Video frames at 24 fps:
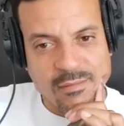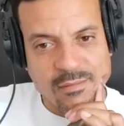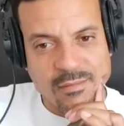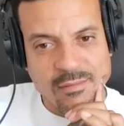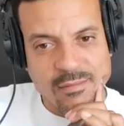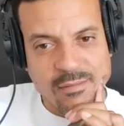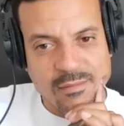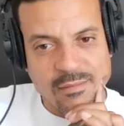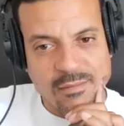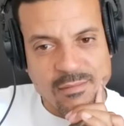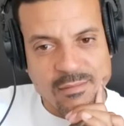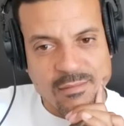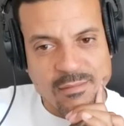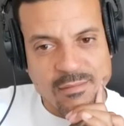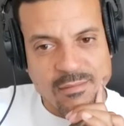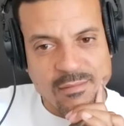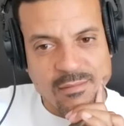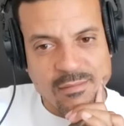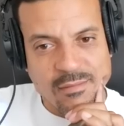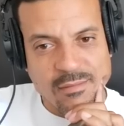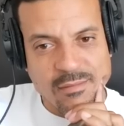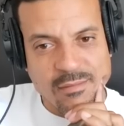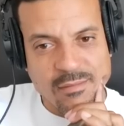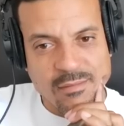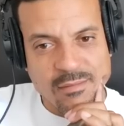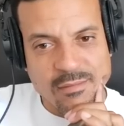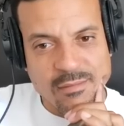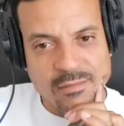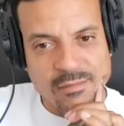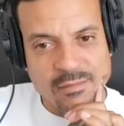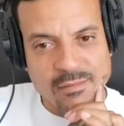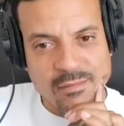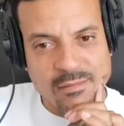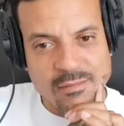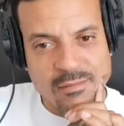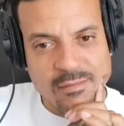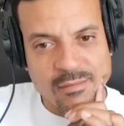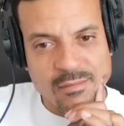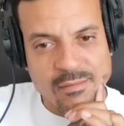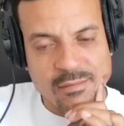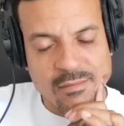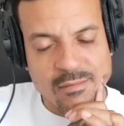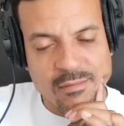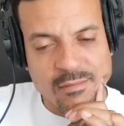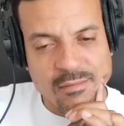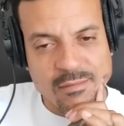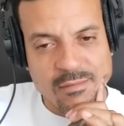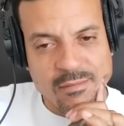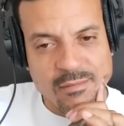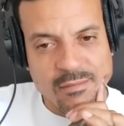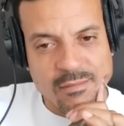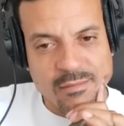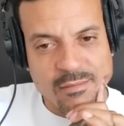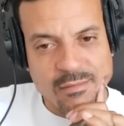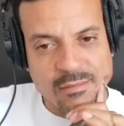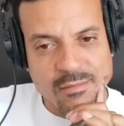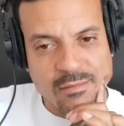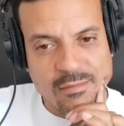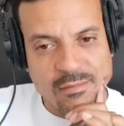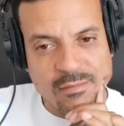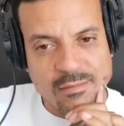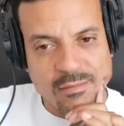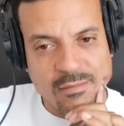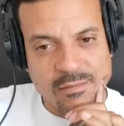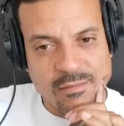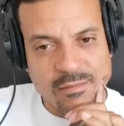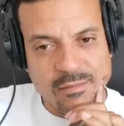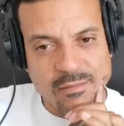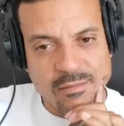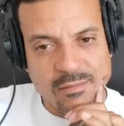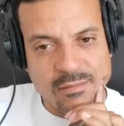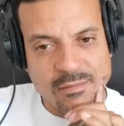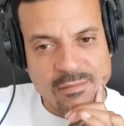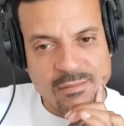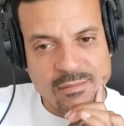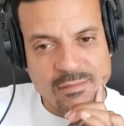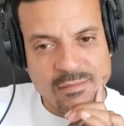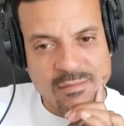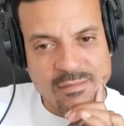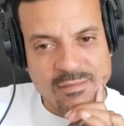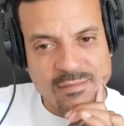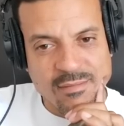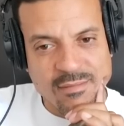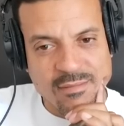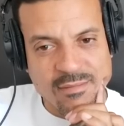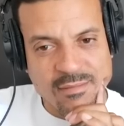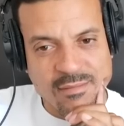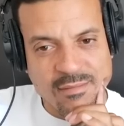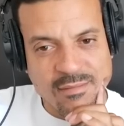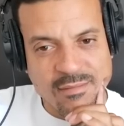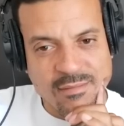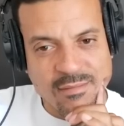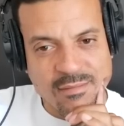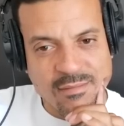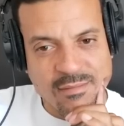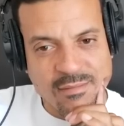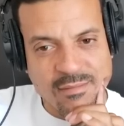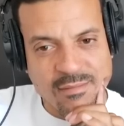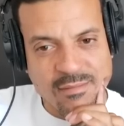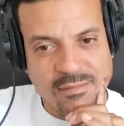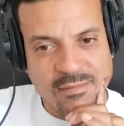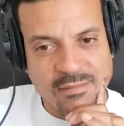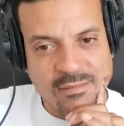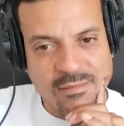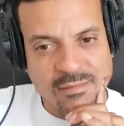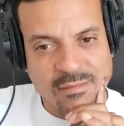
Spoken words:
This person isn't speaking.